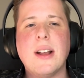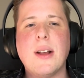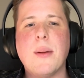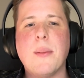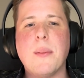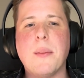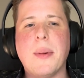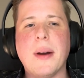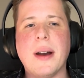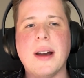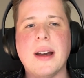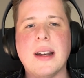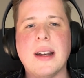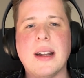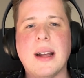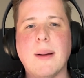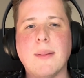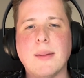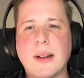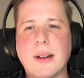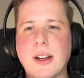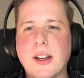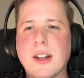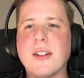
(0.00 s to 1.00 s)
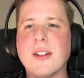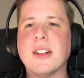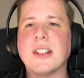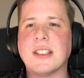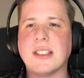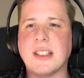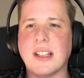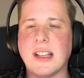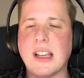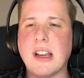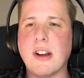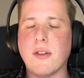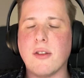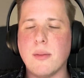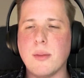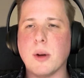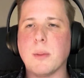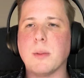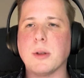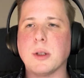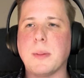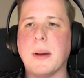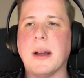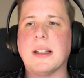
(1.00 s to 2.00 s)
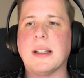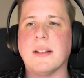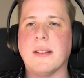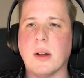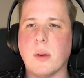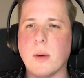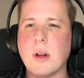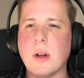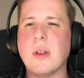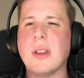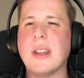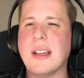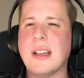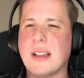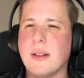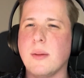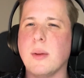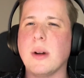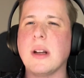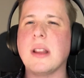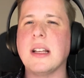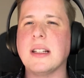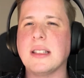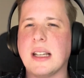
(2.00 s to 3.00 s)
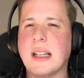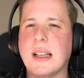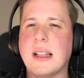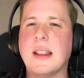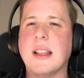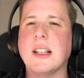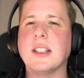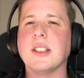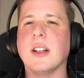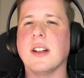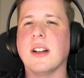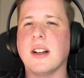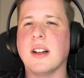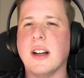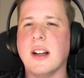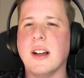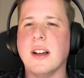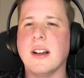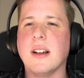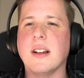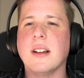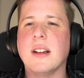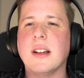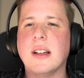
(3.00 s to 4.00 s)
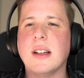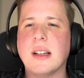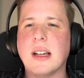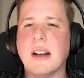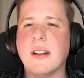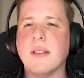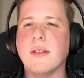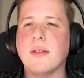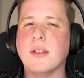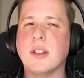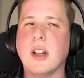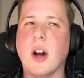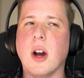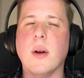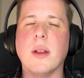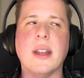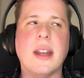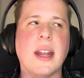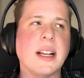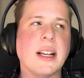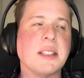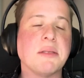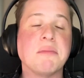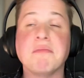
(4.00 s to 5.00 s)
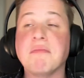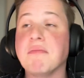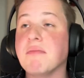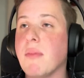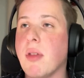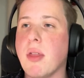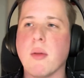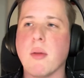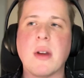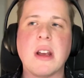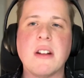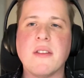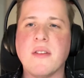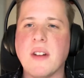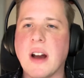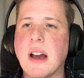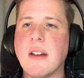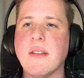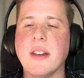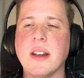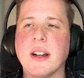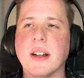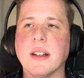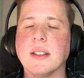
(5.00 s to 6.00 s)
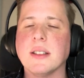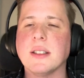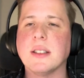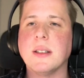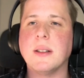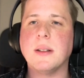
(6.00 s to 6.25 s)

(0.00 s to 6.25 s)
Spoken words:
But I'm curious to hear from your perspective. Like, where do you think things are gonna kind of go in the next 3 to 5 years?